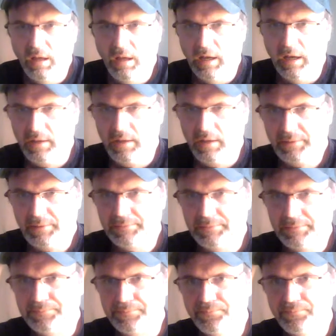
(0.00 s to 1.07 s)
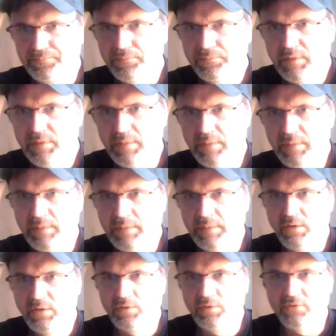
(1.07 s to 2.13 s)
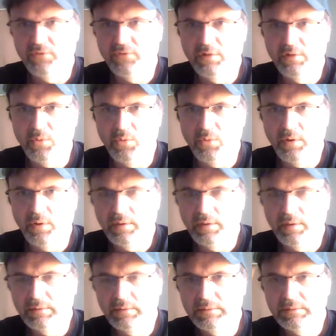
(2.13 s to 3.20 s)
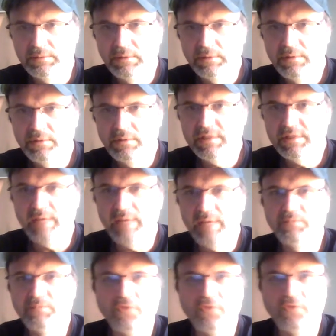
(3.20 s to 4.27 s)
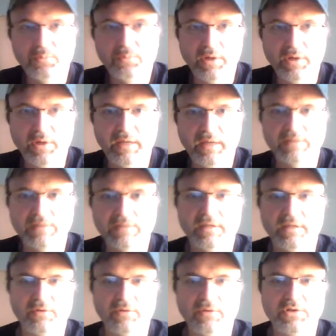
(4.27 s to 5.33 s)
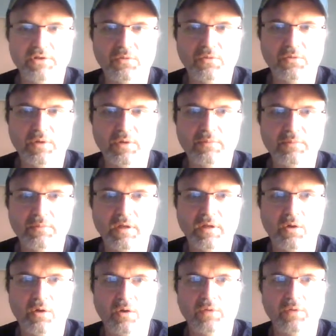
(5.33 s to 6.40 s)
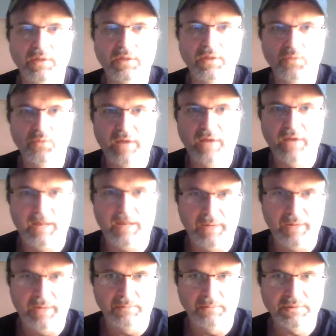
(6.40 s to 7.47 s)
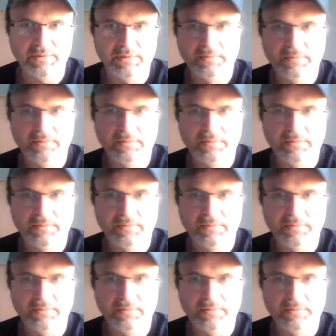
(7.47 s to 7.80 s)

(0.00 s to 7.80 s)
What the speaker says: it. Make my own inverter board. Same footprint as the original one, only with op amps.